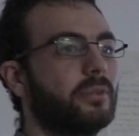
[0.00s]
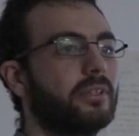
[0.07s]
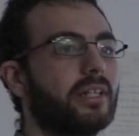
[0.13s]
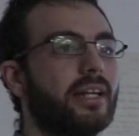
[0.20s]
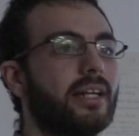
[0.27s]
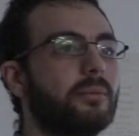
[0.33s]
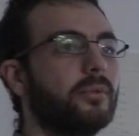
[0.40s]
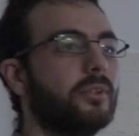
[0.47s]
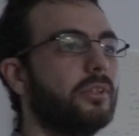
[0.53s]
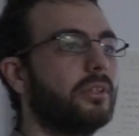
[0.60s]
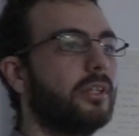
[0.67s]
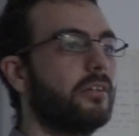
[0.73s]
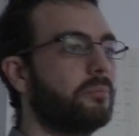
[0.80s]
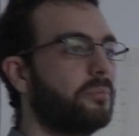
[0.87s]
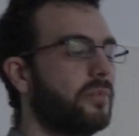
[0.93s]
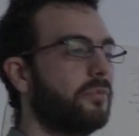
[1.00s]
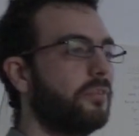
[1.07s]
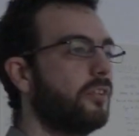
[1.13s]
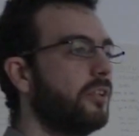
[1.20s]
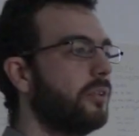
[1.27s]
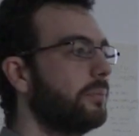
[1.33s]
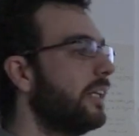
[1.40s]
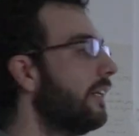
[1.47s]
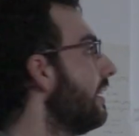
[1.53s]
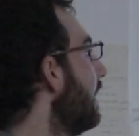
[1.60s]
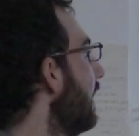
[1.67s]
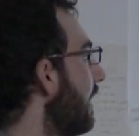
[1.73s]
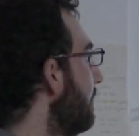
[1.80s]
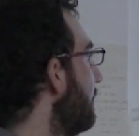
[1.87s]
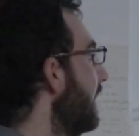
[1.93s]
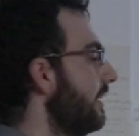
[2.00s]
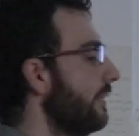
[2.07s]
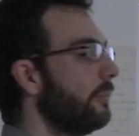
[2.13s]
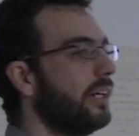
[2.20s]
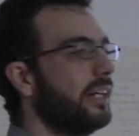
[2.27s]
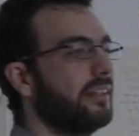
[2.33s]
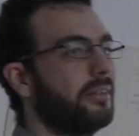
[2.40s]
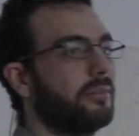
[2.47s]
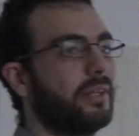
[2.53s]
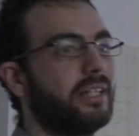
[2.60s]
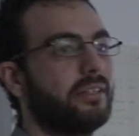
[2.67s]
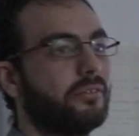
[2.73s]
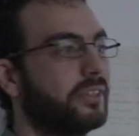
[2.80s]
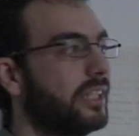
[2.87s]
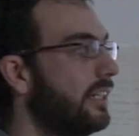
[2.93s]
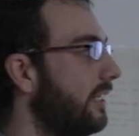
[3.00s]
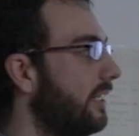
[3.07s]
that were able to perform a very wide array of